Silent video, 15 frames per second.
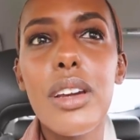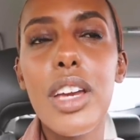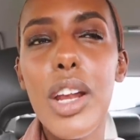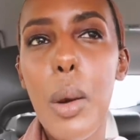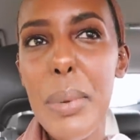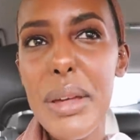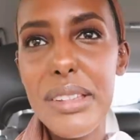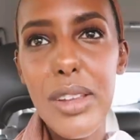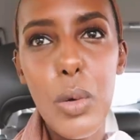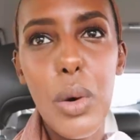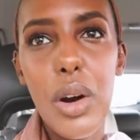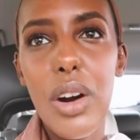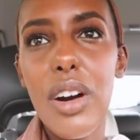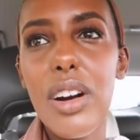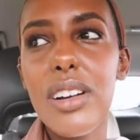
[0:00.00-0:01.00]
you know, busy
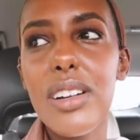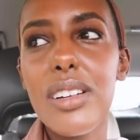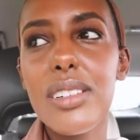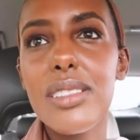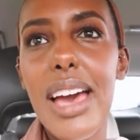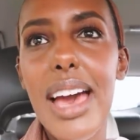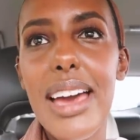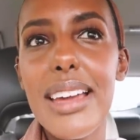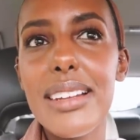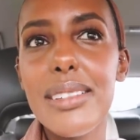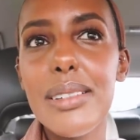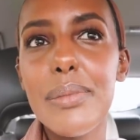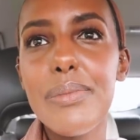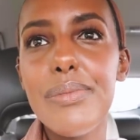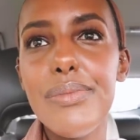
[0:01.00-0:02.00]
work
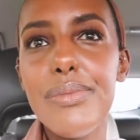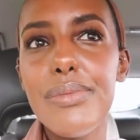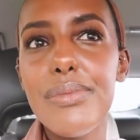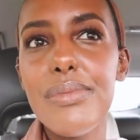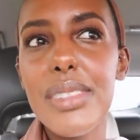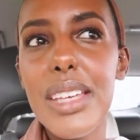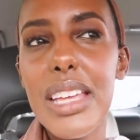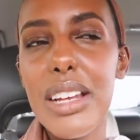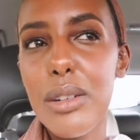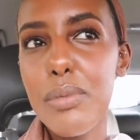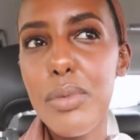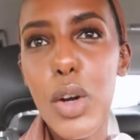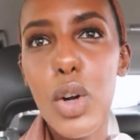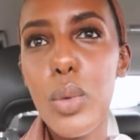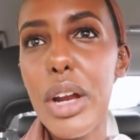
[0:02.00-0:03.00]
and in a
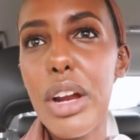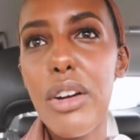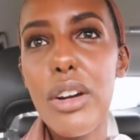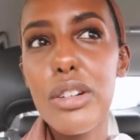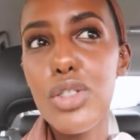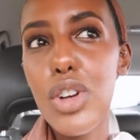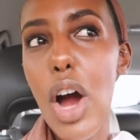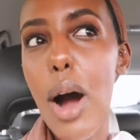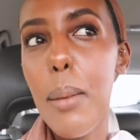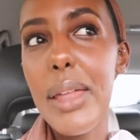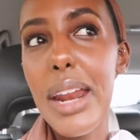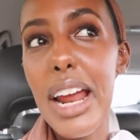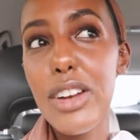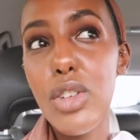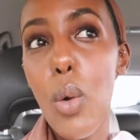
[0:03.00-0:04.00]
career or job
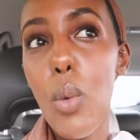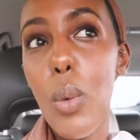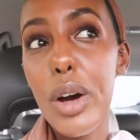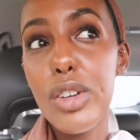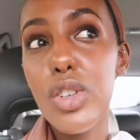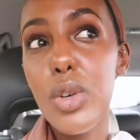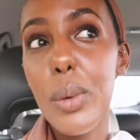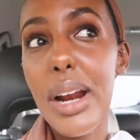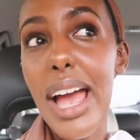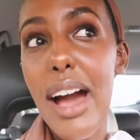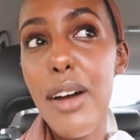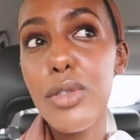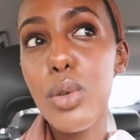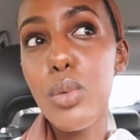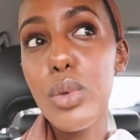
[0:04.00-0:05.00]
that I don't want to and I
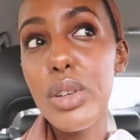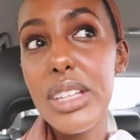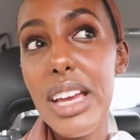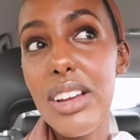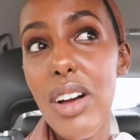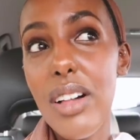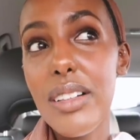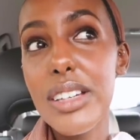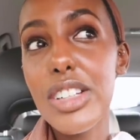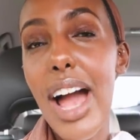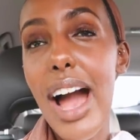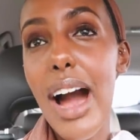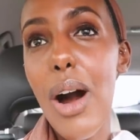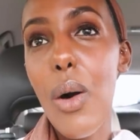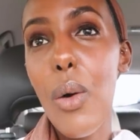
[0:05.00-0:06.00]
have to really acknowledge
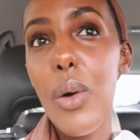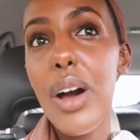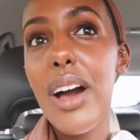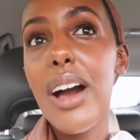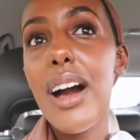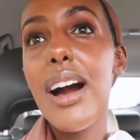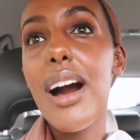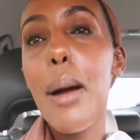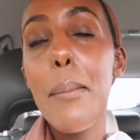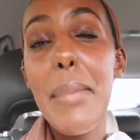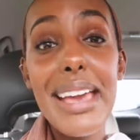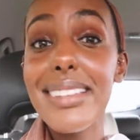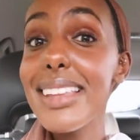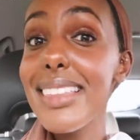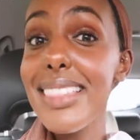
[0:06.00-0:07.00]
how
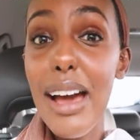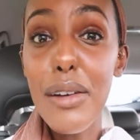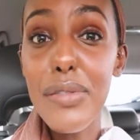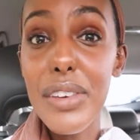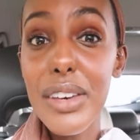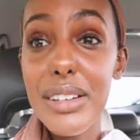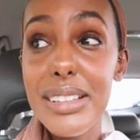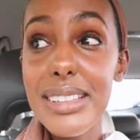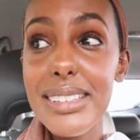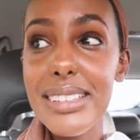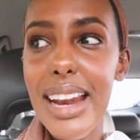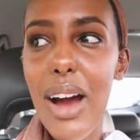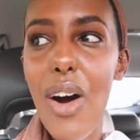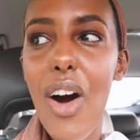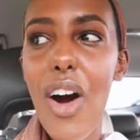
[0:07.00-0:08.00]
amazing that feels
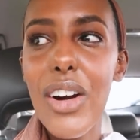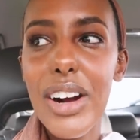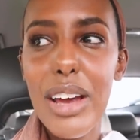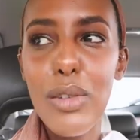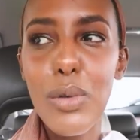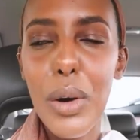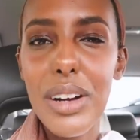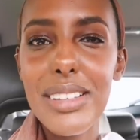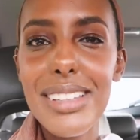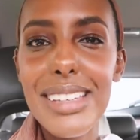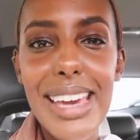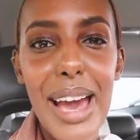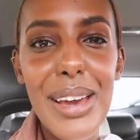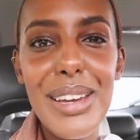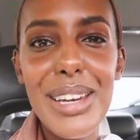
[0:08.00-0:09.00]
and how hard I've worked
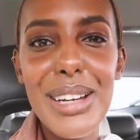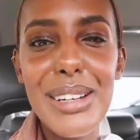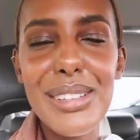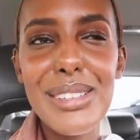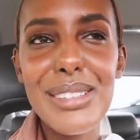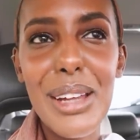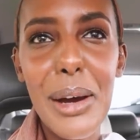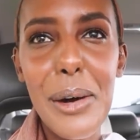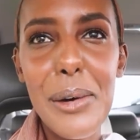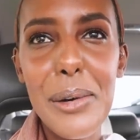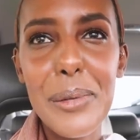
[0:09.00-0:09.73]
to get here. So